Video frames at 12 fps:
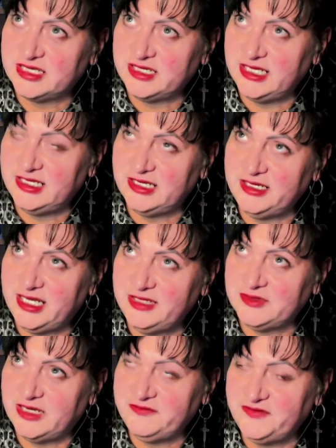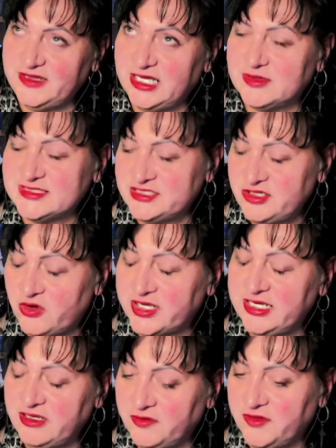and I felt like I was
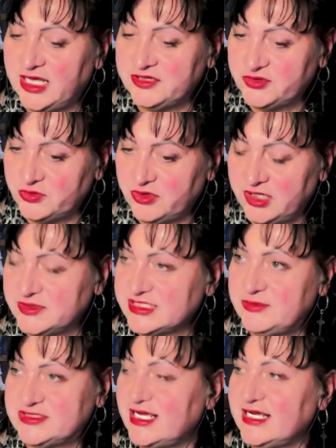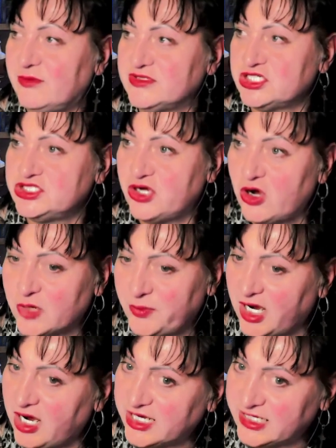knocking on that door, and it was like I was a dog
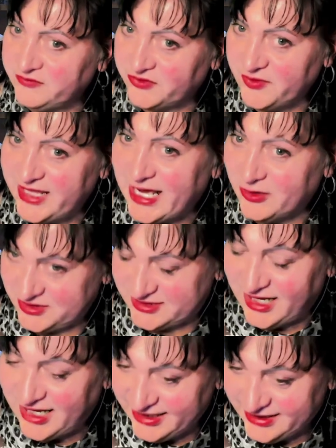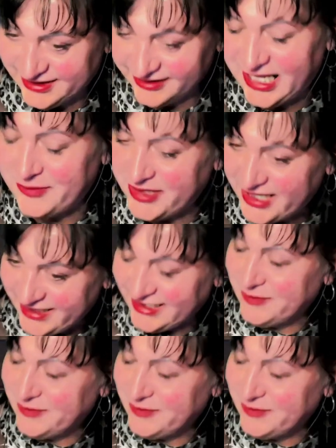barking from the outside. Let me in.